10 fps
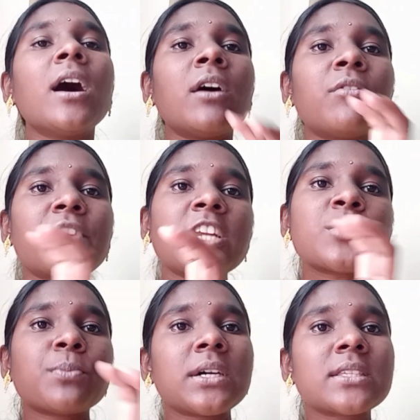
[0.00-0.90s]
A
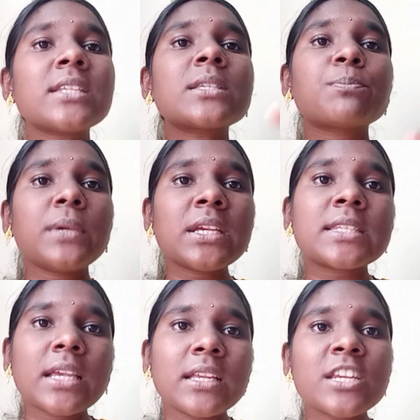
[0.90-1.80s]
French person speaks
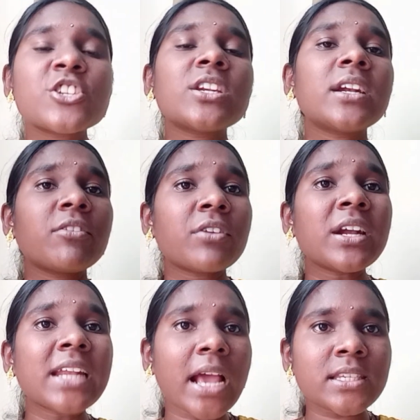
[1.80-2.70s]
English in a
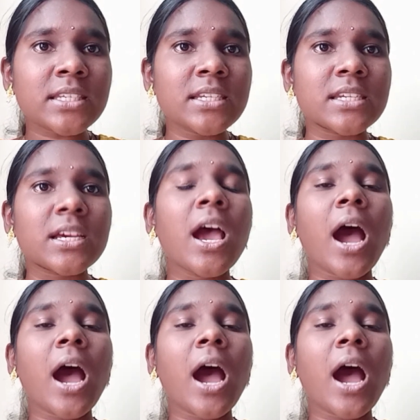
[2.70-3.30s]
different accent.